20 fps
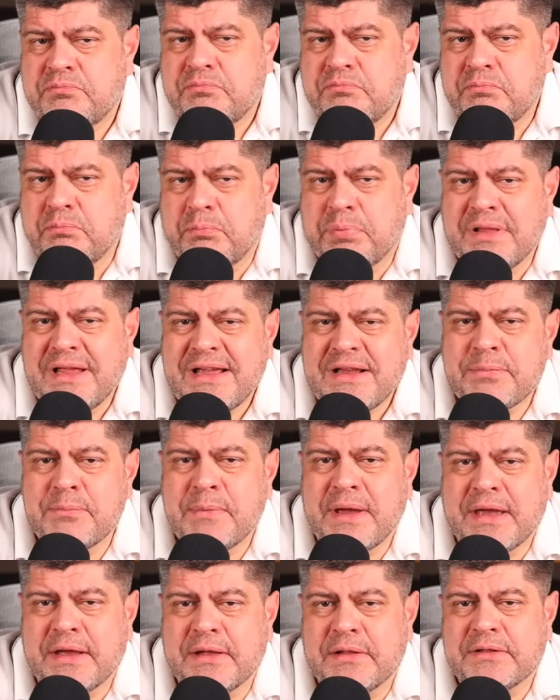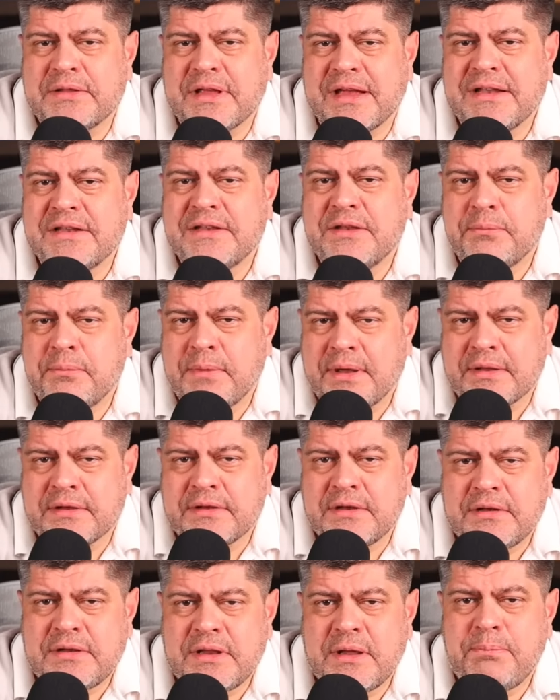blackmailed and
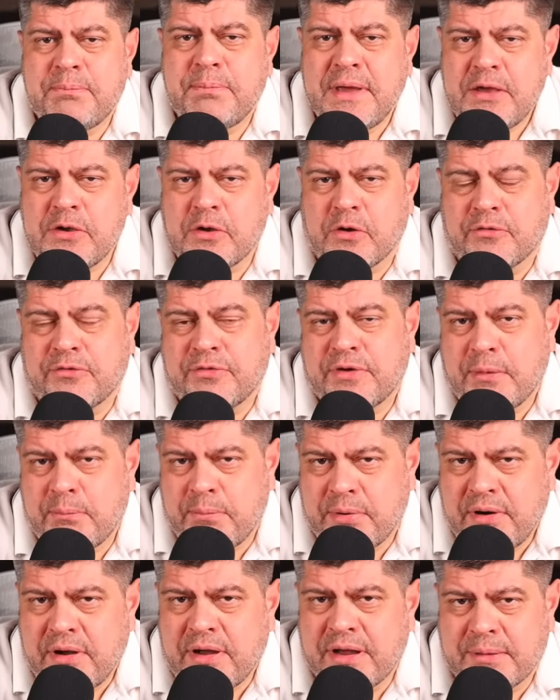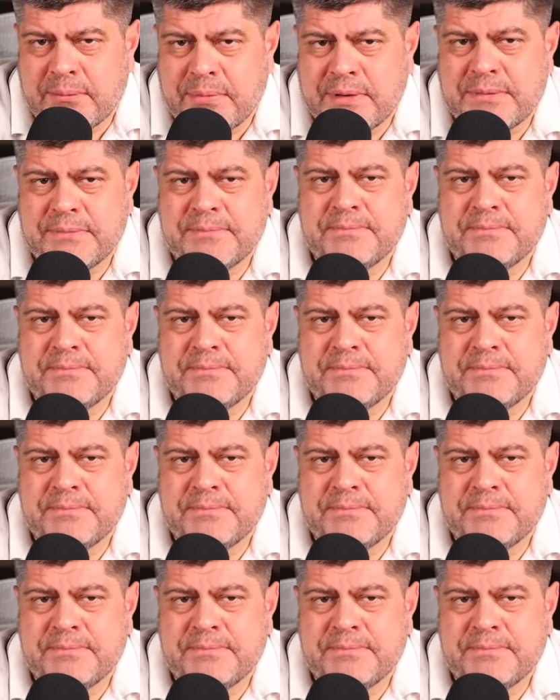demanded a payoff, a bribe.